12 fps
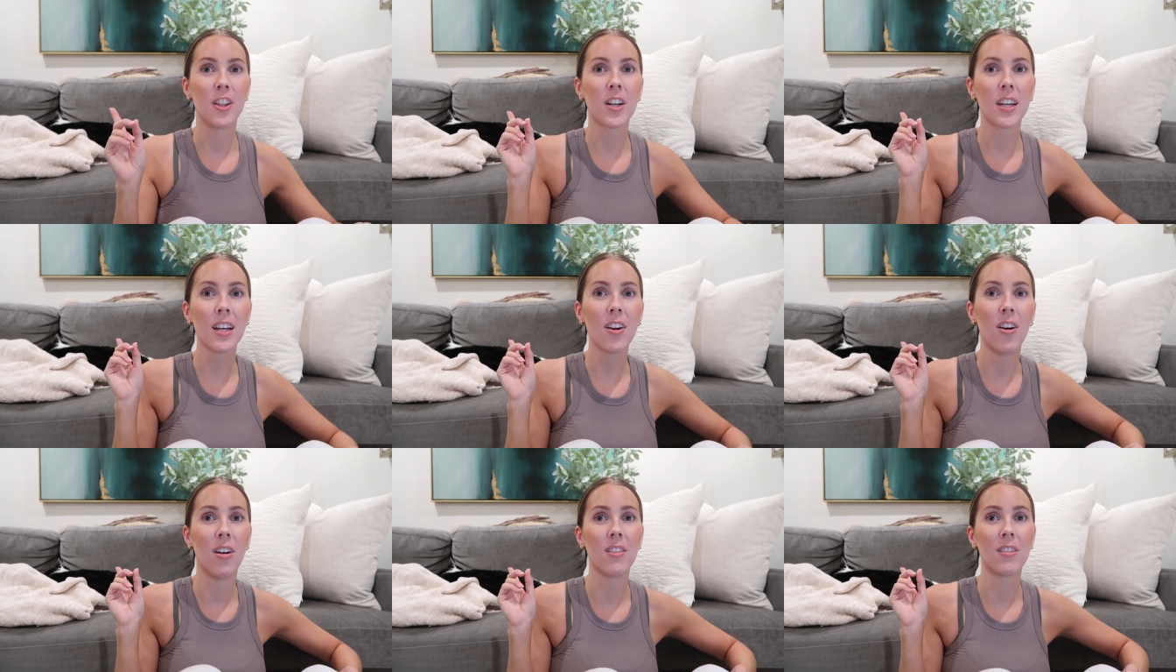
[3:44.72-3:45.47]
Look at
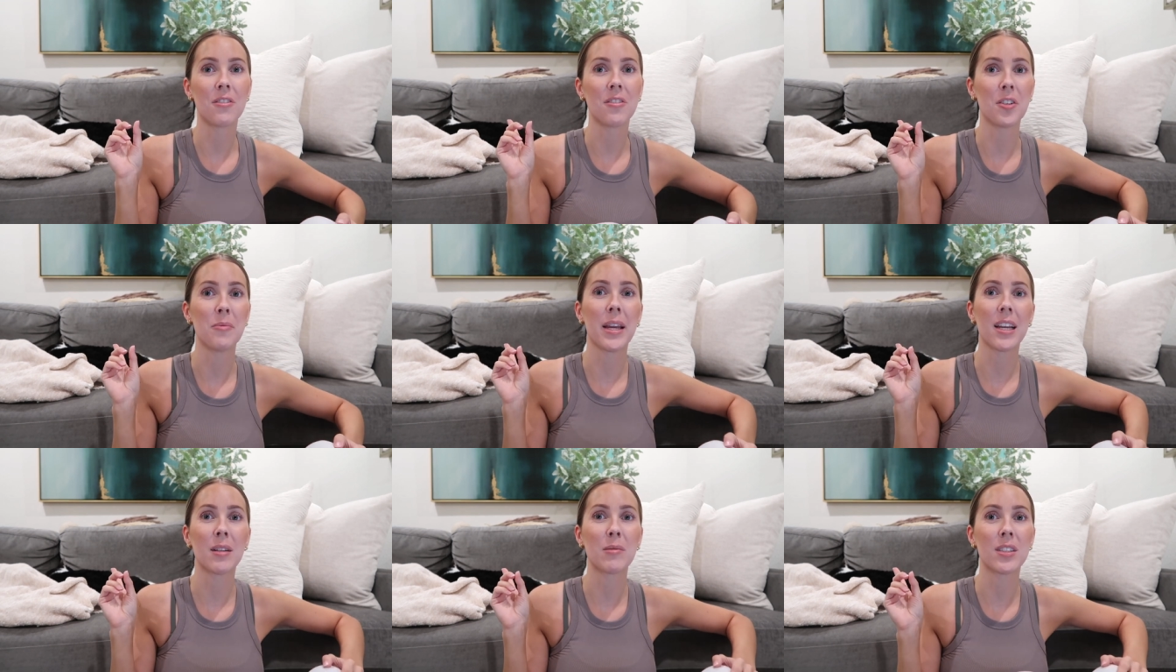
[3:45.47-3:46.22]
Oliver
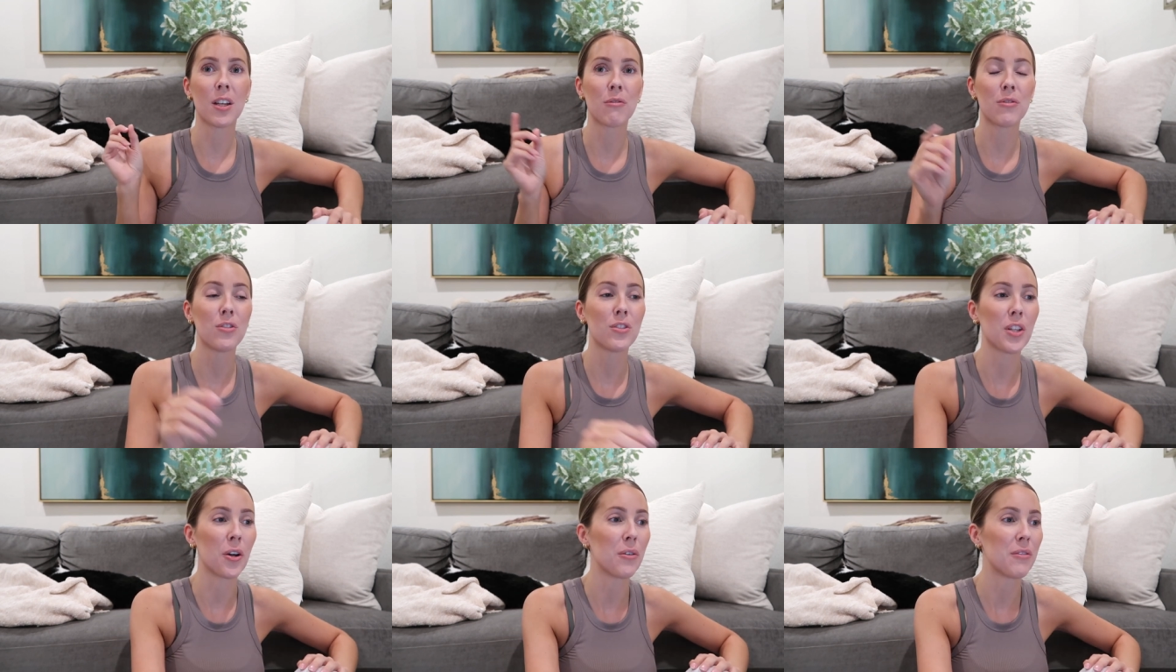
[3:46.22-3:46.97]
making himself
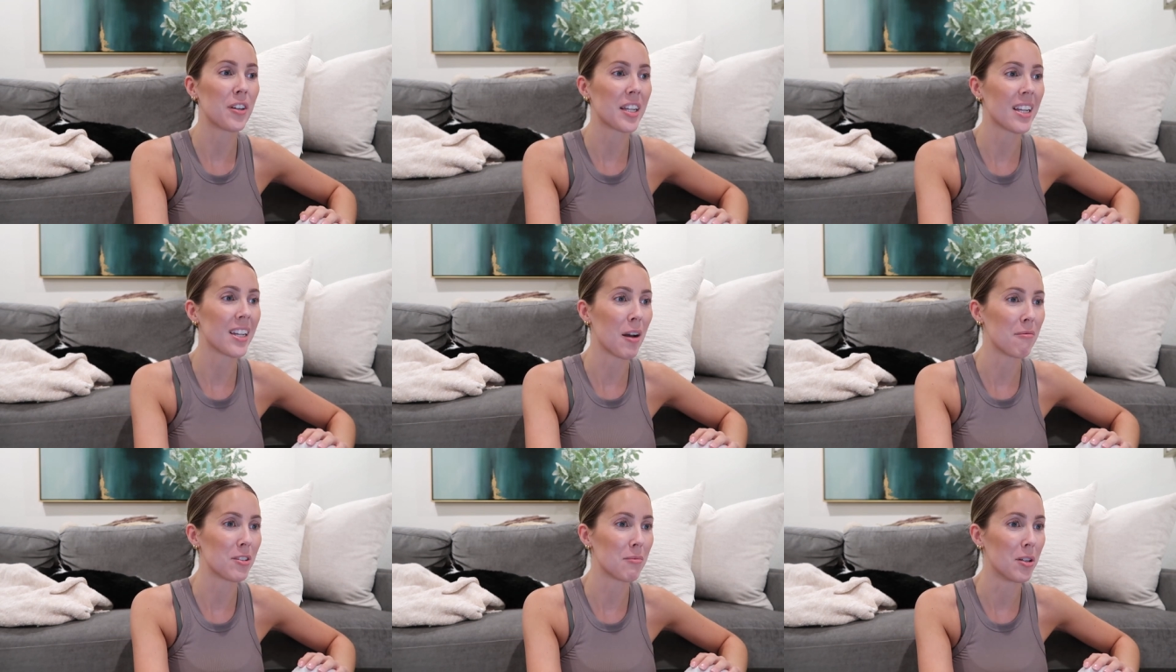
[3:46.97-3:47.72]
so freaking
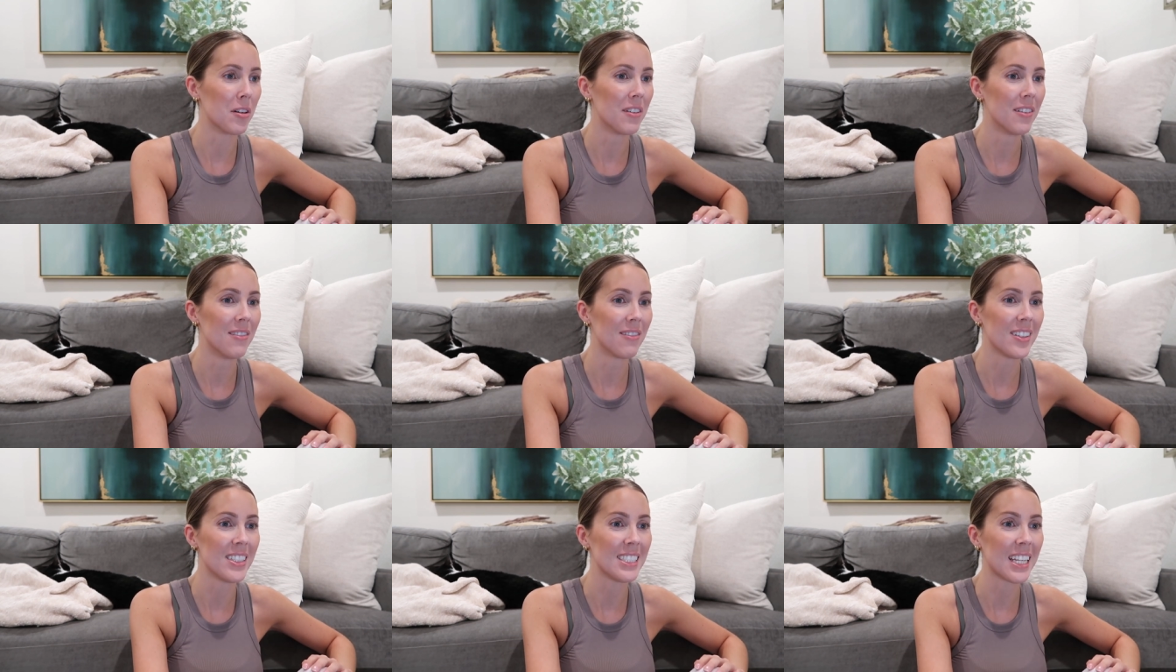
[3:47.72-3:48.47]
comfortable.
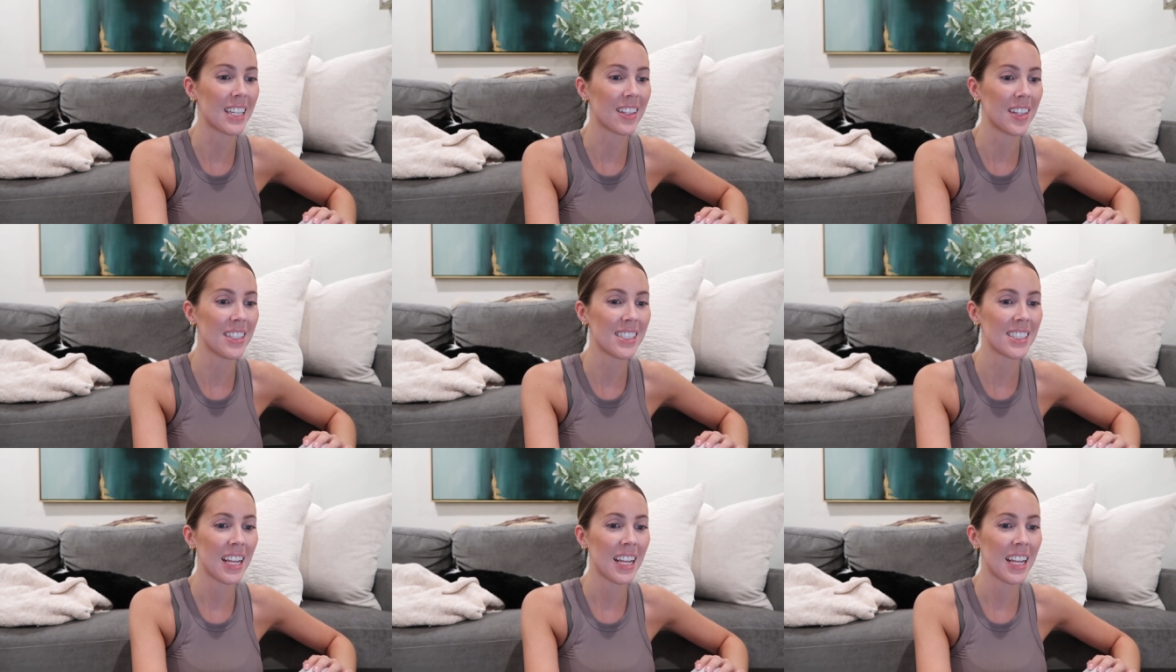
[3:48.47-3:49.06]
Ridiculous.